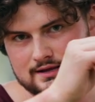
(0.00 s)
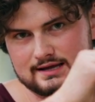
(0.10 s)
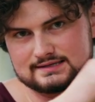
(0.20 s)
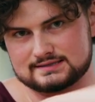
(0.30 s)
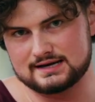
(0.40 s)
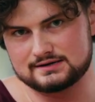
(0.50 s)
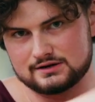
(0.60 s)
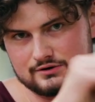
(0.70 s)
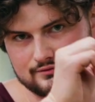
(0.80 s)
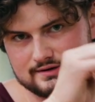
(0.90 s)

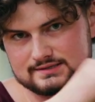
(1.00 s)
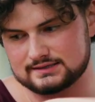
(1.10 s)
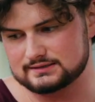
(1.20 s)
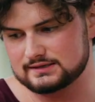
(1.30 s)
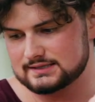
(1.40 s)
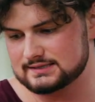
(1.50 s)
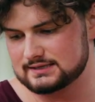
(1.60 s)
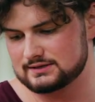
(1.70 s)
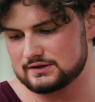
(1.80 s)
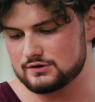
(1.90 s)
extending your wrist like
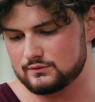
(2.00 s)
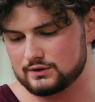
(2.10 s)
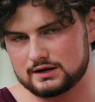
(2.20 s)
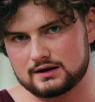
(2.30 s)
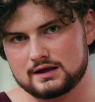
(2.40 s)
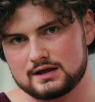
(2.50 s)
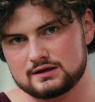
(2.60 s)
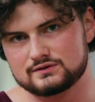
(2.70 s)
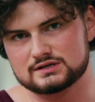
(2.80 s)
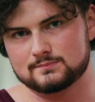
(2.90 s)
this, then you're working
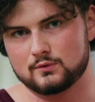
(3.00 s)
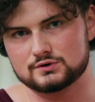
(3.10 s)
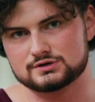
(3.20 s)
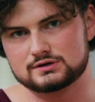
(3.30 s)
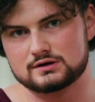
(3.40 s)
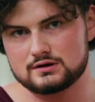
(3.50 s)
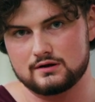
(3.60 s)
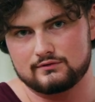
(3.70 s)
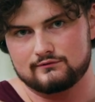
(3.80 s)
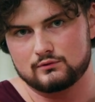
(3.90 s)
this portion
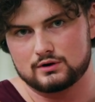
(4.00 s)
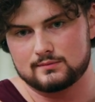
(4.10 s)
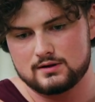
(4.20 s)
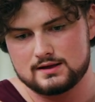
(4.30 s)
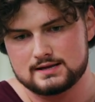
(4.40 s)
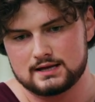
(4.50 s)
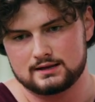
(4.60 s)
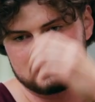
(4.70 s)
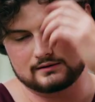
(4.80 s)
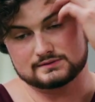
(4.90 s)
of the forearm.
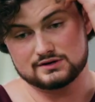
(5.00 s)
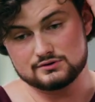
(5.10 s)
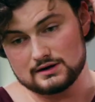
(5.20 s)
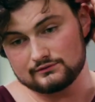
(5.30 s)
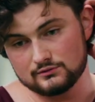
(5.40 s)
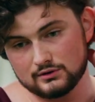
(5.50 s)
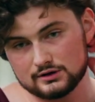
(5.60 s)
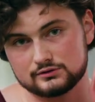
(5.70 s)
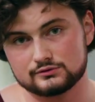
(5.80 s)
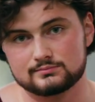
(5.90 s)
So you definitely want
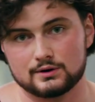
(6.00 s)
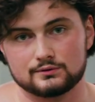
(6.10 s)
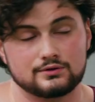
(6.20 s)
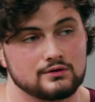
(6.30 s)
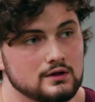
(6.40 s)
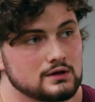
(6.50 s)
to include both,